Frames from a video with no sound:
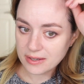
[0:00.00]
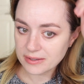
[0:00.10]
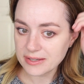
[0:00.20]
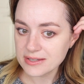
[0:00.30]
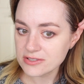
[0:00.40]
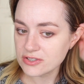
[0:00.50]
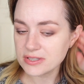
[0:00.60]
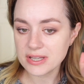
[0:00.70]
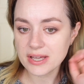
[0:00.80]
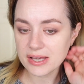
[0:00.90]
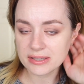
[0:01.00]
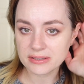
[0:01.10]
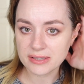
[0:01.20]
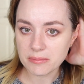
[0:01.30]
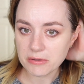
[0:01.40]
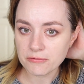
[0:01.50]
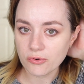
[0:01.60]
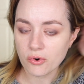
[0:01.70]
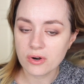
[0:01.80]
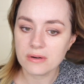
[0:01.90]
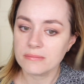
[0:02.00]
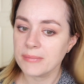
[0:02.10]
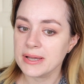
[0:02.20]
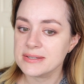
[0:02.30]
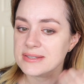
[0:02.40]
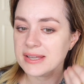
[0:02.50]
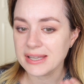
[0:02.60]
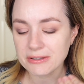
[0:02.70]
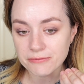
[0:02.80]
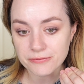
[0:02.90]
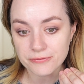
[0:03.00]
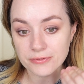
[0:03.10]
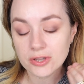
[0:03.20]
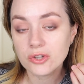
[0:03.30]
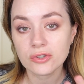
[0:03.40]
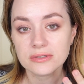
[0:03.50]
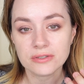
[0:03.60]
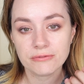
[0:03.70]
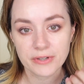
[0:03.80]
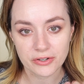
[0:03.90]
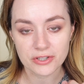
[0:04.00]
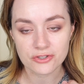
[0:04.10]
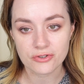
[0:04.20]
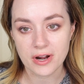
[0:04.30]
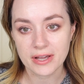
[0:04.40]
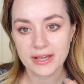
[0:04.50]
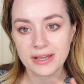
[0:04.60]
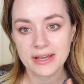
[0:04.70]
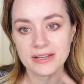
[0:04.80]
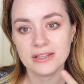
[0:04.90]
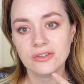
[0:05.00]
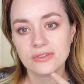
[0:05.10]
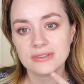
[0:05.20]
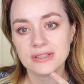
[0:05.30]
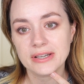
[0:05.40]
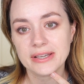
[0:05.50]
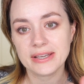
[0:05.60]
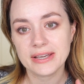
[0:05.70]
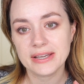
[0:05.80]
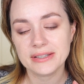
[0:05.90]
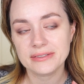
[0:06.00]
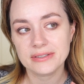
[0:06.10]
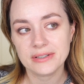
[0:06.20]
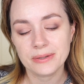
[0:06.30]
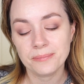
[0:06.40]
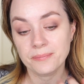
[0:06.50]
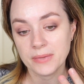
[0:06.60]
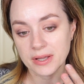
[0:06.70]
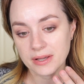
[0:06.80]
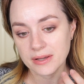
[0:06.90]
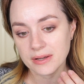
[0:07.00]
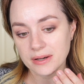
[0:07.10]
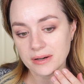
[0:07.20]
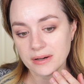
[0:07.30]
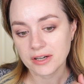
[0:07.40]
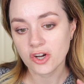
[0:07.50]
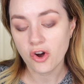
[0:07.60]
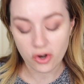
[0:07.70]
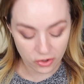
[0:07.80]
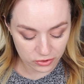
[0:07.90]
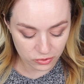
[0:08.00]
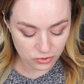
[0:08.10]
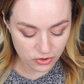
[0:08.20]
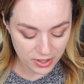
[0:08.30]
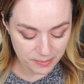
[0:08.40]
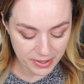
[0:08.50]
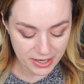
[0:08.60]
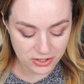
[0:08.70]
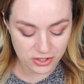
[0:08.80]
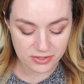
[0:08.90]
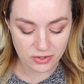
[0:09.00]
Yesterday and the day before, my skin looked very drying and it looked like it caught onto dry patches.